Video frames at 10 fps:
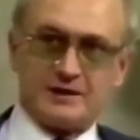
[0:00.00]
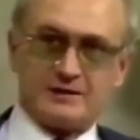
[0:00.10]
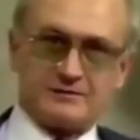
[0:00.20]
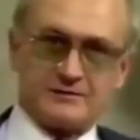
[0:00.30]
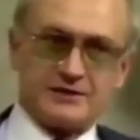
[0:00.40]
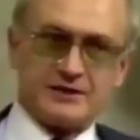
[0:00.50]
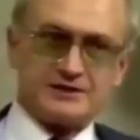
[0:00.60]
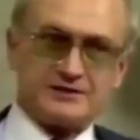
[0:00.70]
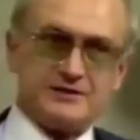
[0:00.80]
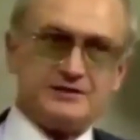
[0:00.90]
Uh, for the
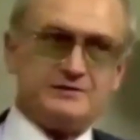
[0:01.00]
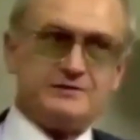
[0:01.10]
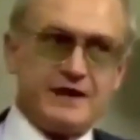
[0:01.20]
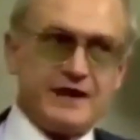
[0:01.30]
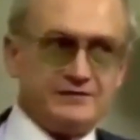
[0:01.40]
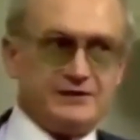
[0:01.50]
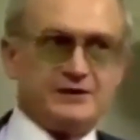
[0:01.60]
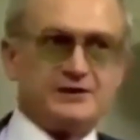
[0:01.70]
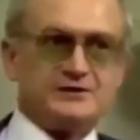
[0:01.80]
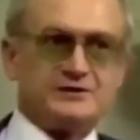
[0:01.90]
last 25
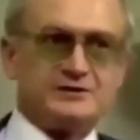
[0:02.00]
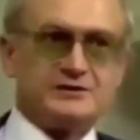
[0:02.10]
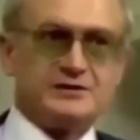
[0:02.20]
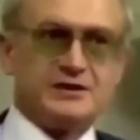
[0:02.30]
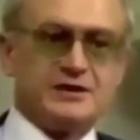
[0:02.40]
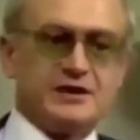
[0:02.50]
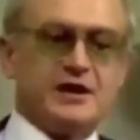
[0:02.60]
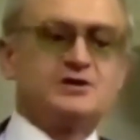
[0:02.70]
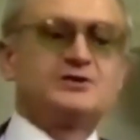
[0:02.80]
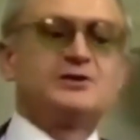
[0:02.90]
years,
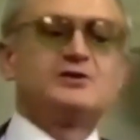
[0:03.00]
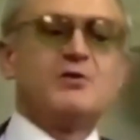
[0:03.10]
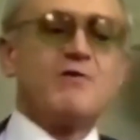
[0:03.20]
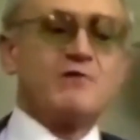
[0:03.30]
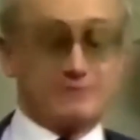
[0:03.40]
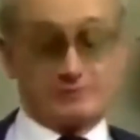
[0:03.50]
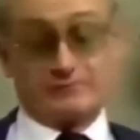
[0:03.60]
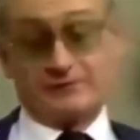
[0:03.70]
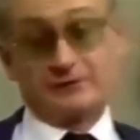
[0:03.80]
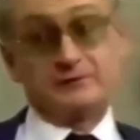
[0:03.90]
actually it's
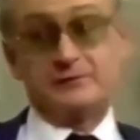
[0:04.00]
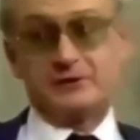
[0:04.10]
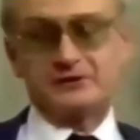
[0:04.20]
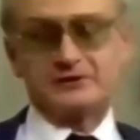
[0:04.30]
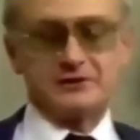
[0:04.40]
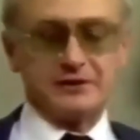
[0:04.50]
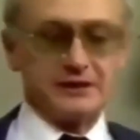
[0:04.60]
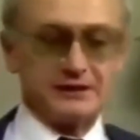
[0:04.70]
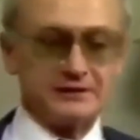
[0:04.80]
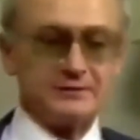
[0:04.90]
overfulfilled because
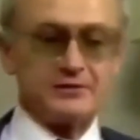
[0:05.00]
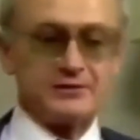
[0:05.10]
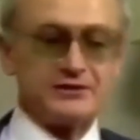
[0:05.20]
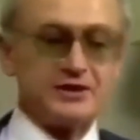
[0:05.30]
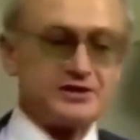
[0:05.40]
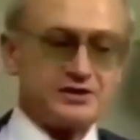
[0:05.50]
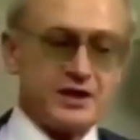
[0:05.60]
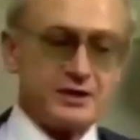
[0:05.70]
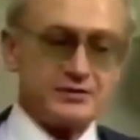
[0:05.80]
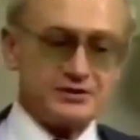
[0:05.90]
uh,
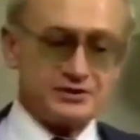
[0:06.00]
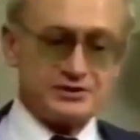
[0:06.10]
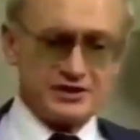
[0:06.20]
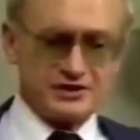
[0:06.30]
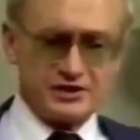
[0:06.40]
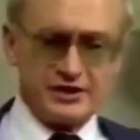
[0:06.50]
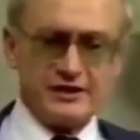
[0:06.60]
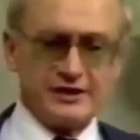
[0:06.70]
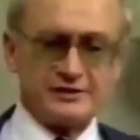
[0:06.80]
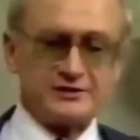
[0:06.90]
demoralization now reaches such
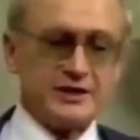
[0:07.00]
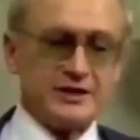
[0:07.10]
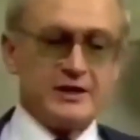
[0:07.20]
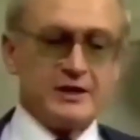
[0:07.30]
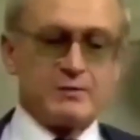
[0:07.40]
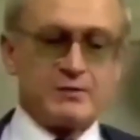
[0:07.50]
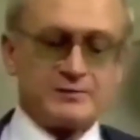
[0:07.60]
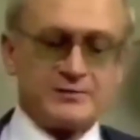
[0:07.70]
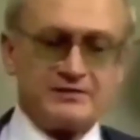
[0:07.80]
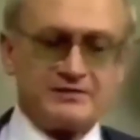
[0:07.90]
areas
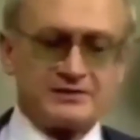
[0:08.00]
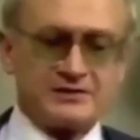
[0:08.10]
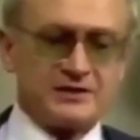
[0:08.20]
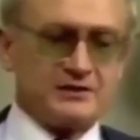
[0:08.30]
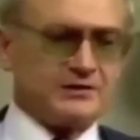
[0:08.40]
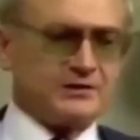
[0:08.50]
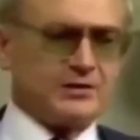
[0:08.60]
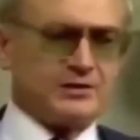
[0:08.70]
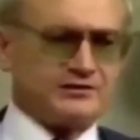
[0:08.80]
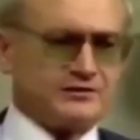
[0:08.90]
where previously
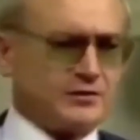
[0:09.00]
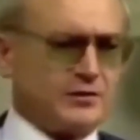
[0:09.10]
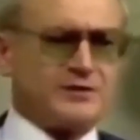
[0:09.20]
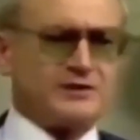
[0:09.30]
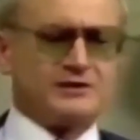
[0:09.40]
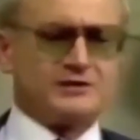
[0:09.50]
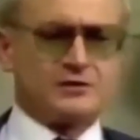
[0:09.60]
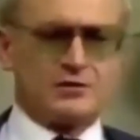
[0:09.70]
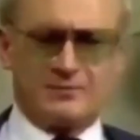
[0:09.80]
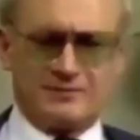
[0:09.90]
not even Comrade
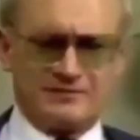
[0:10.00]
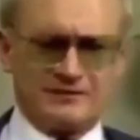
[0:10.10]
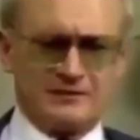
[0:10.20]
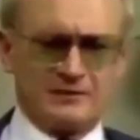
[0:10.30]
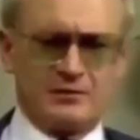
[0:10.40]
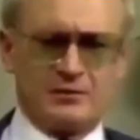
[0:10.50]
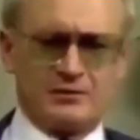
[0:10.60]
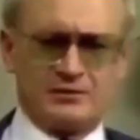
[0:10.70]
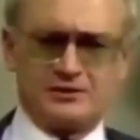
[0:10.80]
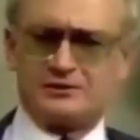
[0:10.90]
Andropov and, and
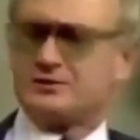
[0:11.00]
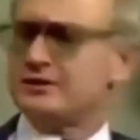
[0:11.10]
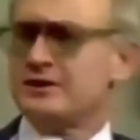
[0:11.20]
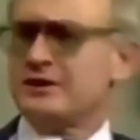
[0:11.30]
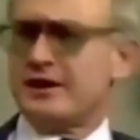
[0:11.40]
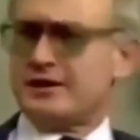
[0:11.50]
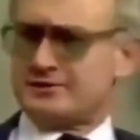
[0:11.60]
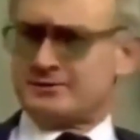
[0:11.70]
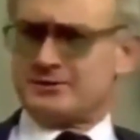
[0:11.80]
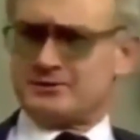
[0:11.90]
all his
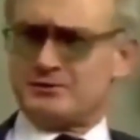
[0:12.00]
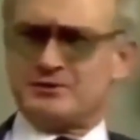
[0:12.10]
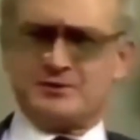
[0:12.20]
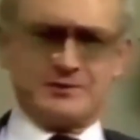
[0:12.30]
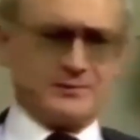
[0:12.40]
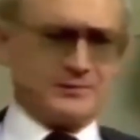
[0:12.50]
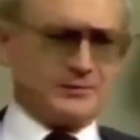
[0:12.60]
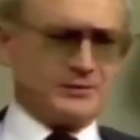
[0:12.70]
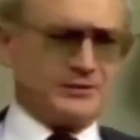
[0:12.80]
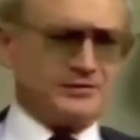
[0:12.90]
experts would,
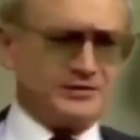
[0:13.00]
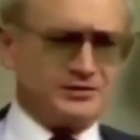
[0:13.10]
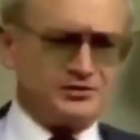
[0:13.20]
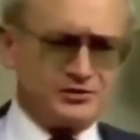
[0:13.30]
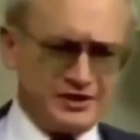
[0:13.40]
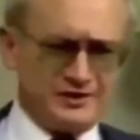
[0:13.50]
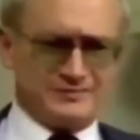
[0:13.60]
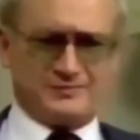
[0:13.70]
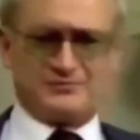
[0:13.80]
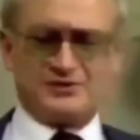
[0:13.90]
would even
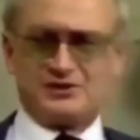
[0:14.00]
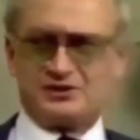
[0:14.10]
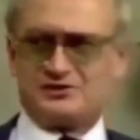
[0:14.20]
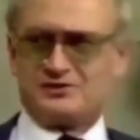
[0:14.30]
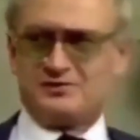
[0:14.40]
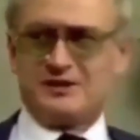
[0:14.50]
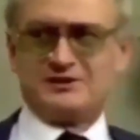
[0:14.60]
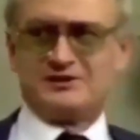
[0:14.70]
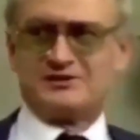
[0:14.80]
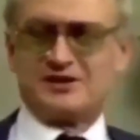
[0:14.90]
dream of such a
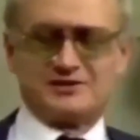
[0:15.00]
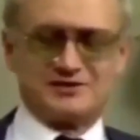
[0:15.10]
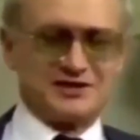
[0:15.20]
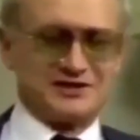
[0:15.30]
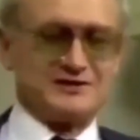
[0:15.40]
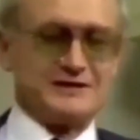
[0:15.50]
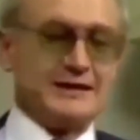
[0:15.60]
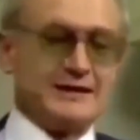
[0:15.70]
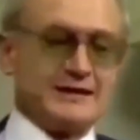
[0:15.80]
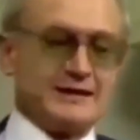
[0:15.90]
tremendous success.
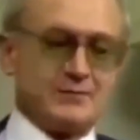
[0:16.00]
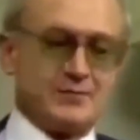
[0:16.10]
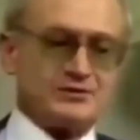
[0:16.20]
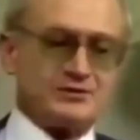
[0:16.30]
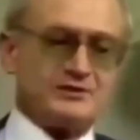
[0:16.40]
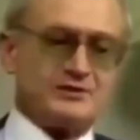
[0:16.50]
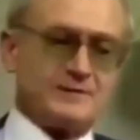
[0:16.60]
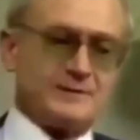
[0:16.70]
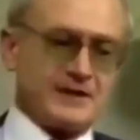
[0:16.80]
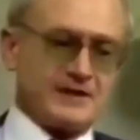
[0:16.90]
Most of
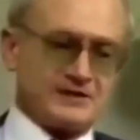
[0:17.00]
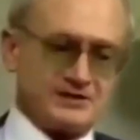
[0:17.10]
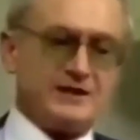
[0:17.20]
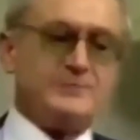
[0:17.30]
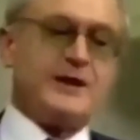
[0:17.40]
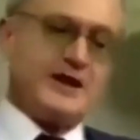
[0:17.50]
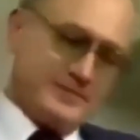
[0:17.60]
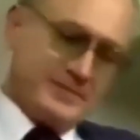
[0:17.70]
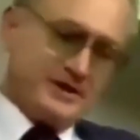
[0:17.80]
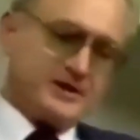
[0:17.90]
it is done by
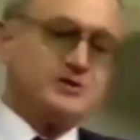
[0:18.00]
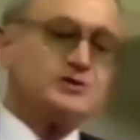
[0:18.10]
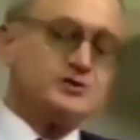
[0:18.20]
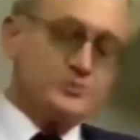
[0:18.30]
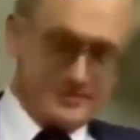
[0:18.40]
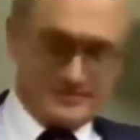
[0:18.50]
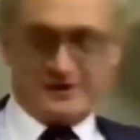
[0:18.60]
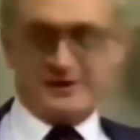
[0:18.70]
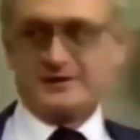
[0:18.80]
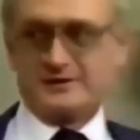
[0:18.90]
Americans to
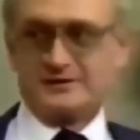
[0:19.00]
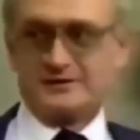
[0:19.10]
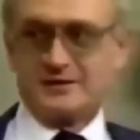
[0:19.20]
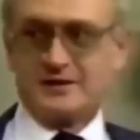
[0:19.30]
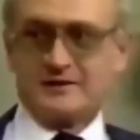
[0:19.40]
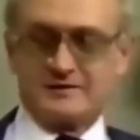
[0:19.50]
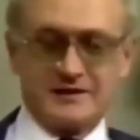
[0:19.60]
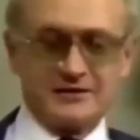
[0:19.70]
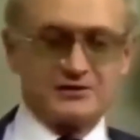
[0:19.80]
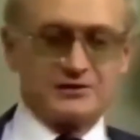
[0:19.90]
Americans,
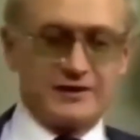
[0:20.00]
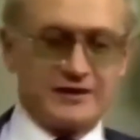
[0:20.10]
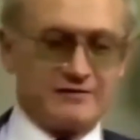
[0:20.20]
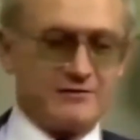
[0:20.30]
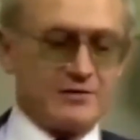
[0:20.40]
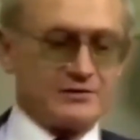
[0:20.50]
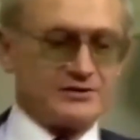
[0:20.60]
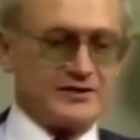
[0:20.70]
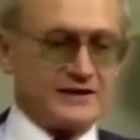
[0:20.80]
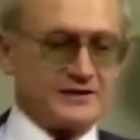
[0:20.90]
thanks to lack of
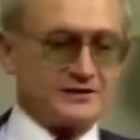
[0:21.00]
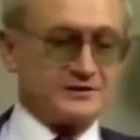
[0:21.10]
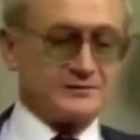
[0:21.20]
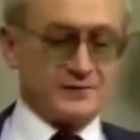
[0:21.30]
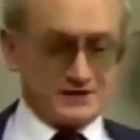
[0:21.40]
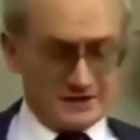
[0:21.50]
moral standards.